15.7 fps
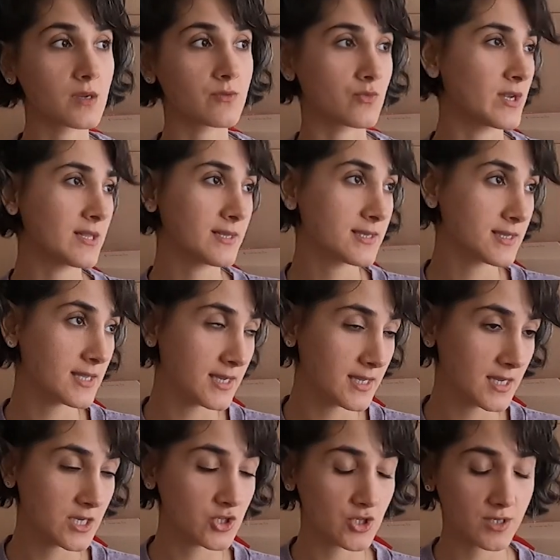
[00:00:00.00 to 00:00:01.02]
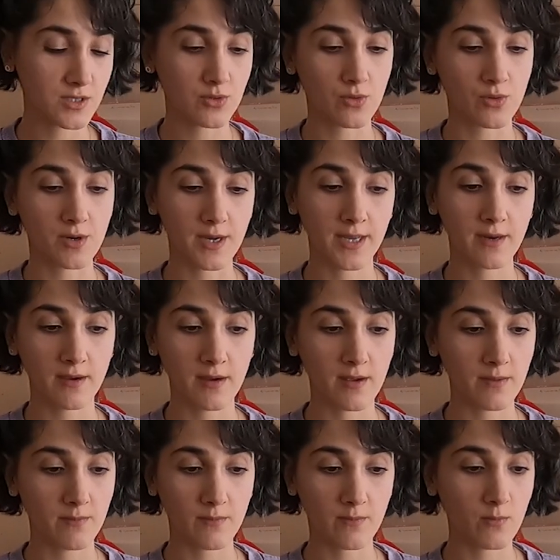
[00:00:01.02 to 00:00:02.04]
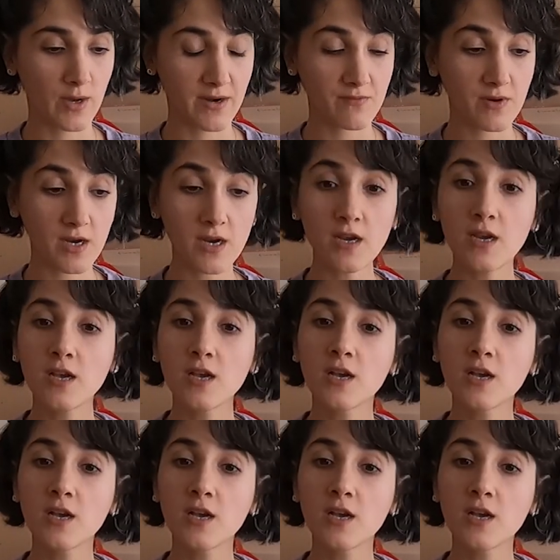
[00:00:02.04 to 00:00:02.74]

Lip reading: real estate agent or whatever,